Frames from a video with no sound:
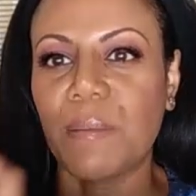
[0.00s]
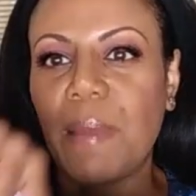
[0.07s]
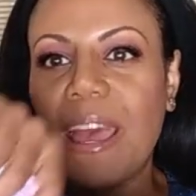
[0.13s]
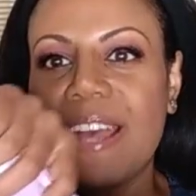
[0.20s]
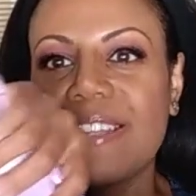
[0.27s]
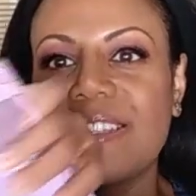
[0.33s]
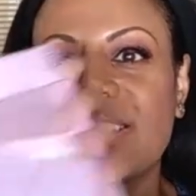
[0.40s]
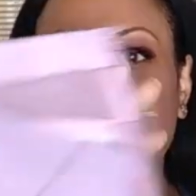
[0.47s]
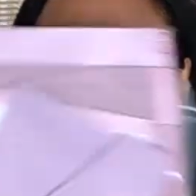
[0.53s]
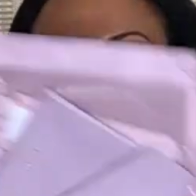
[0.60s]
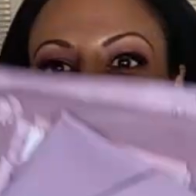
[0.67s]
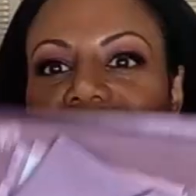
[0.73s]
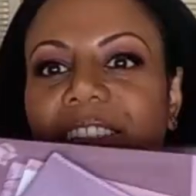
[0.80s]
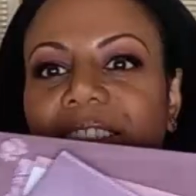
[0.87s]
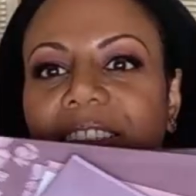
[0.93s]
some
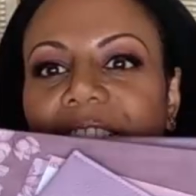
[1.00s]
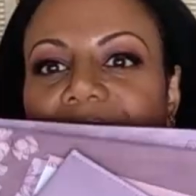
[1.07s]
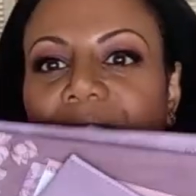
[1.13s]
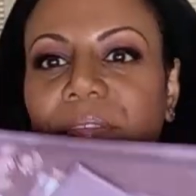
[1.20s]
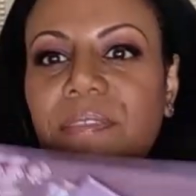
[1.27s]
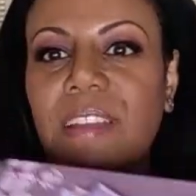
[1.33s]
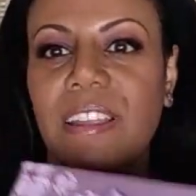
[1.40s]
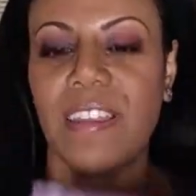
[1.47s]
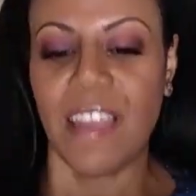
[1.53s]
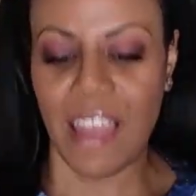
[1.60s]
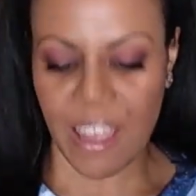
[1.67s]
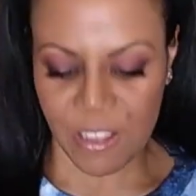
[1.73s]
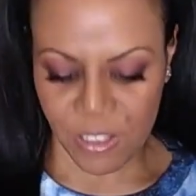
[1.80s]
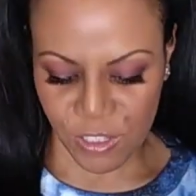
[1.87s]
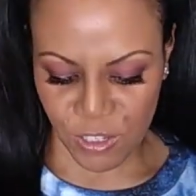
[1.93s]
acetates and stuff like
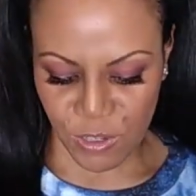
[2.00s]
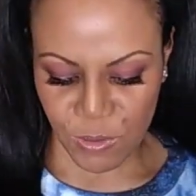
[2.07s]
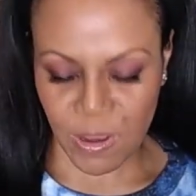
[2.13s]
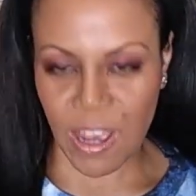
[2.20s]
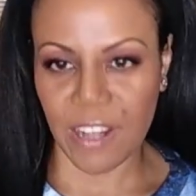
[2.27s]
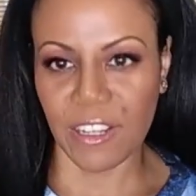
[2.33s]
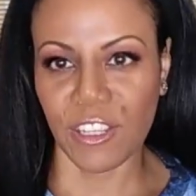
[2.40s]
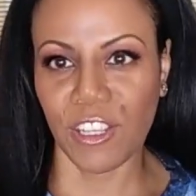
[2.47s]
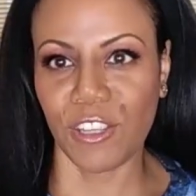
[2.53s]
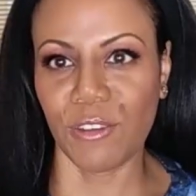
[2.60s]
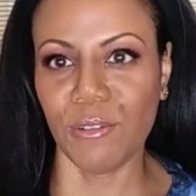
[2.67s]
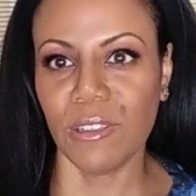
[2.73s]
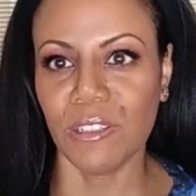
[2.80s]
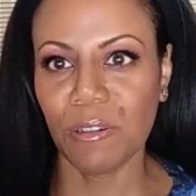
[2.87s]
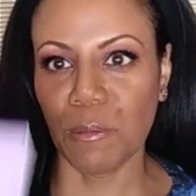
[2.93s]
that. So you got a
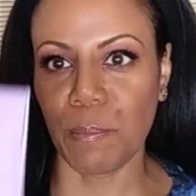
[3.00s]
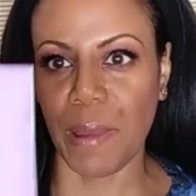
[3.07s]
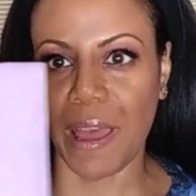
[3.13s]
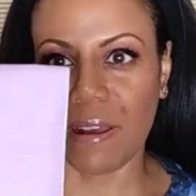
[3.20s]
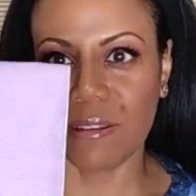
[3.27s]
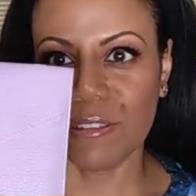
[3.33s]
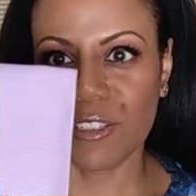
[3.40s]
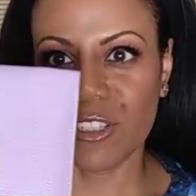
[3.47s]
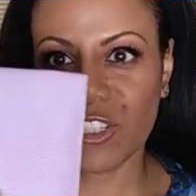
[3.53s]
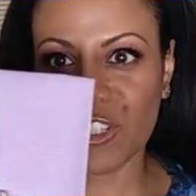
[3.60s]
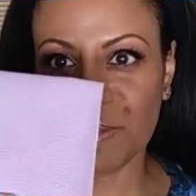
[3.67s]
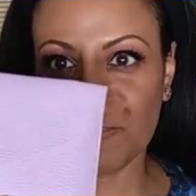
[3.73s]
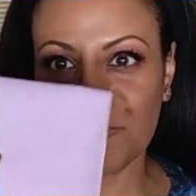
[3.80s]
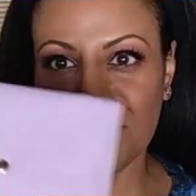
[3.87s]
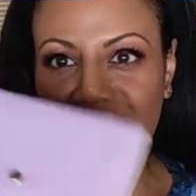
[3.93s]
cute little pouch.
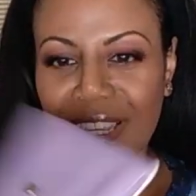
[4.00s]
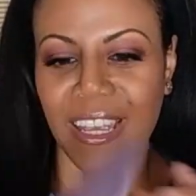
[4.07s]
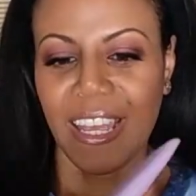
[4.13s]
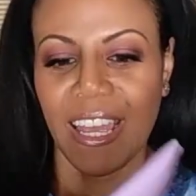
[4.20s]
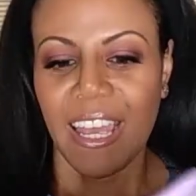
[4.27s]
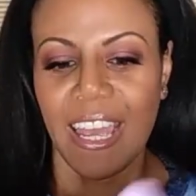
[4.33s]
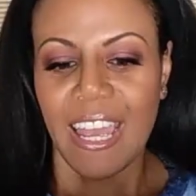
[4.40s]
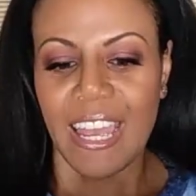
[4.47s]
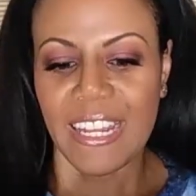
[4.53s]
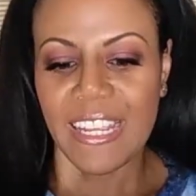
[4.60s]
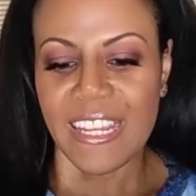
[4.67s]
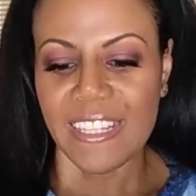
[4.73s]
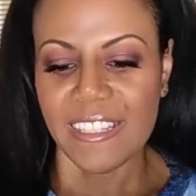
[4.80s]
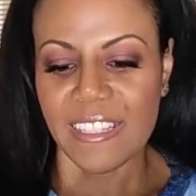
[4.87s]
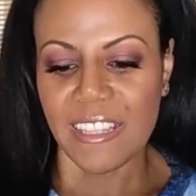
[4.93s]
And
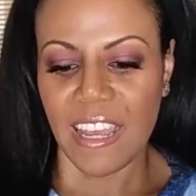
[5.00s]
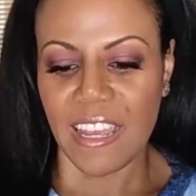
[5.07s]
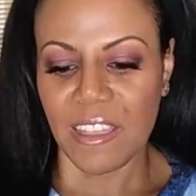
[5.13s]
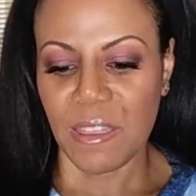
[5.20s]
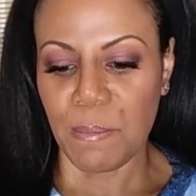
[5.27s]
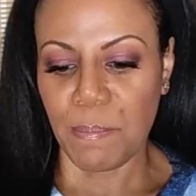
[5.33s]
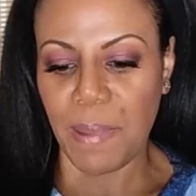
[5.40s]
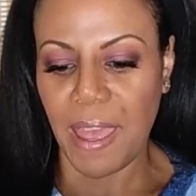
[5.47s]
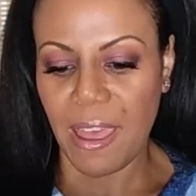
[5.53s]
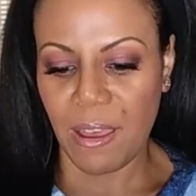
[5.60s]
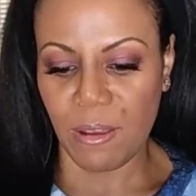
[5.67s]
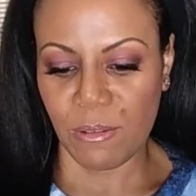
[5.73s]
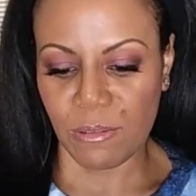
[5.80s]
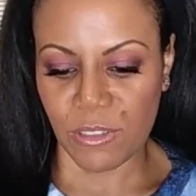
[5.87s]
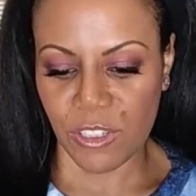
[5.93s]
inside the
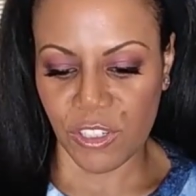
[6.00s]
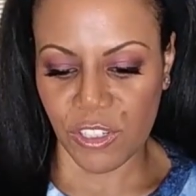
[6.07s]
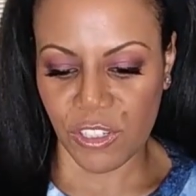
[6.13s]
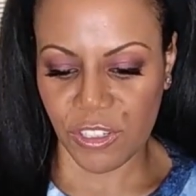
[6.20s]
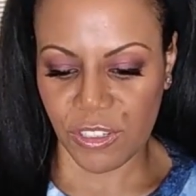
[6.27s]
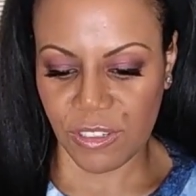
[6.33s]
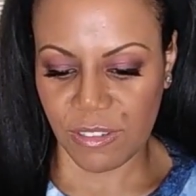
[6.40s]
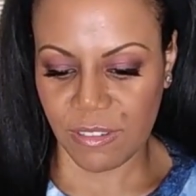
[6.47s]
pouch,